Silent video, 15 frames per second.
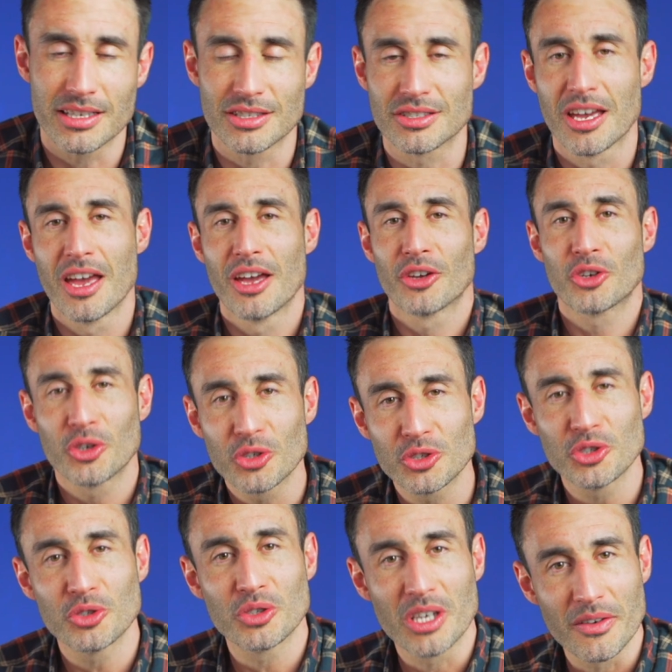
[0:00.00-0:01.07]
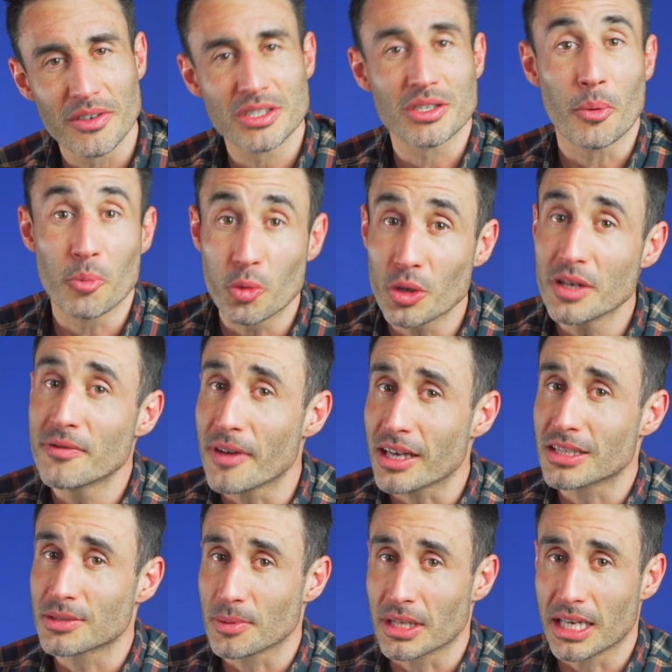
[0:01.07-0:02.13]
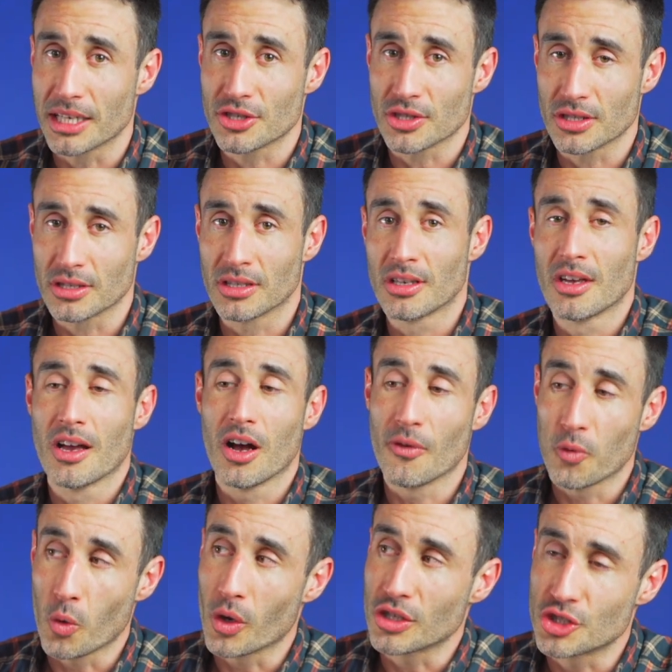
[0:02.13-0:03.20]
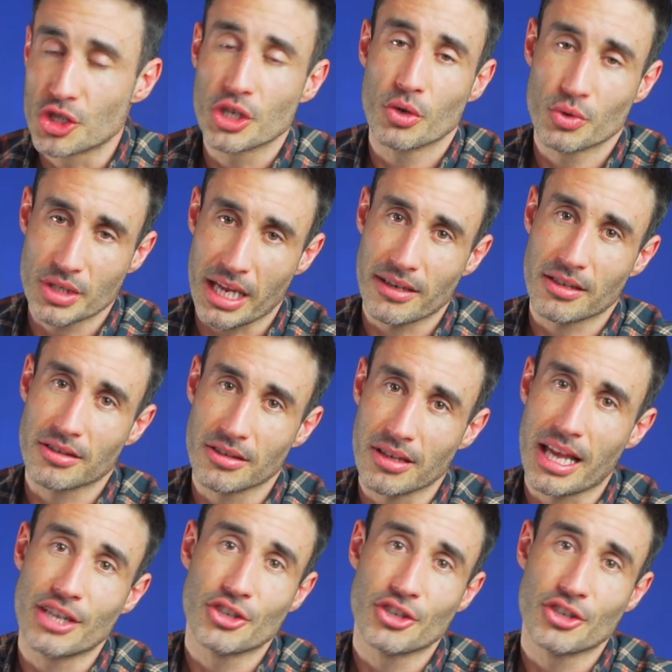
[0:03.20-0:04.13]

is, could you give us a brief explanation of what geotechnical